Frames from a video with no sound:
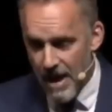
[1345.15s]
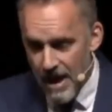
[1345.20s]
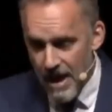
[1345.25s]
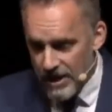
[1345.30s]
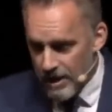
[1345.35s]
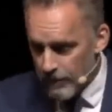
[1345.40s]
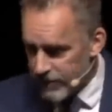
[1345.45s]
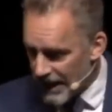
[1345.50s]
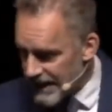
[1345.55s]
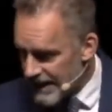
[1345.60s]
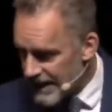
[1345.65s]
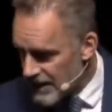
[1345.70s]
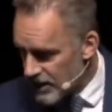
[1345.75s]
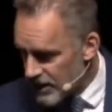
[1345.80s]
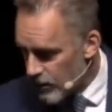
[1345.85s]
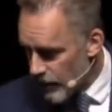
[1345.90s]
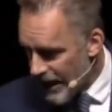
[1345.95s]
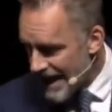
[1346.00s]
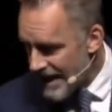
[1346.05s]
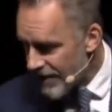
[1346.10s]
The bloody
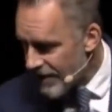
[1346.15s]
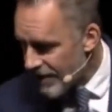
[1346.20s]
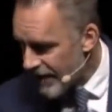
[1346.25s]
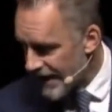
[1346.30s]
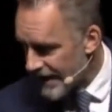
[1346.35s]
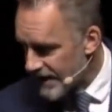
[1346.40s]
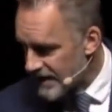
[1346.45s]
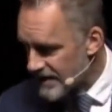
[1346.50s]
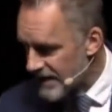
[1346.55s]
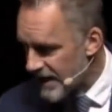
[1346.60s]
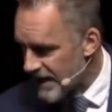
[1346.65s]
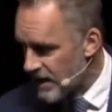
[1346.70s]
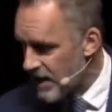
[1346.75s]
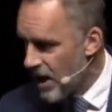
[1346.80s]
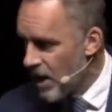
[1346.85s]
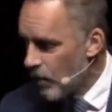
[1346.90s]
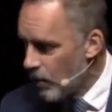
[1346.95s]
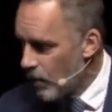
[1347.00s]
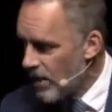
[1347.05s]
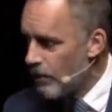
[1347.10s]
UN thinks that
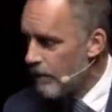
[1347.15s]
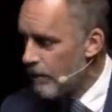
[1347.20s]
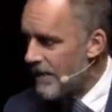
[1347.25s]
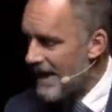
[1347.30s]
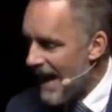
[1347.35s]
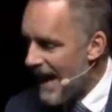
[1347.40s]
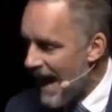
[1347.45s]
we'll be